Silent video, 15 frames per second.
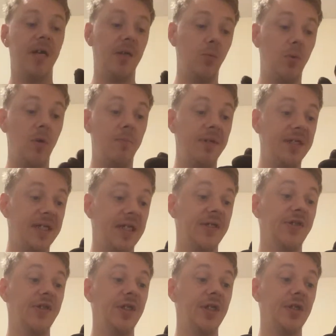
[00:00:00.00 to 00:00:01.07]
it will be
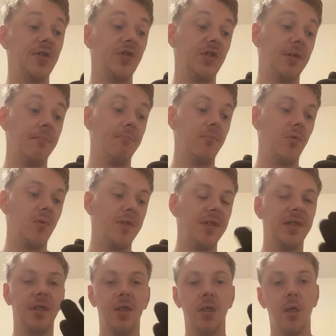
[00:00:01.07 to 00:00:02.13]
tested at some point.
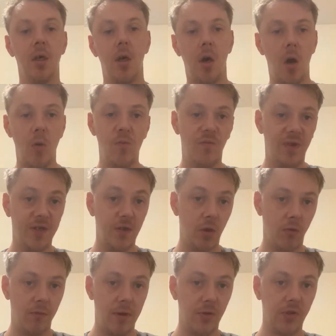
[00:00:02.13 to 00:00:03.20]
Hopefully not
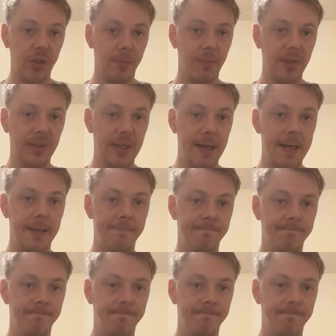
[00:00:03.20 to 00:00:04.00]
around someone's head.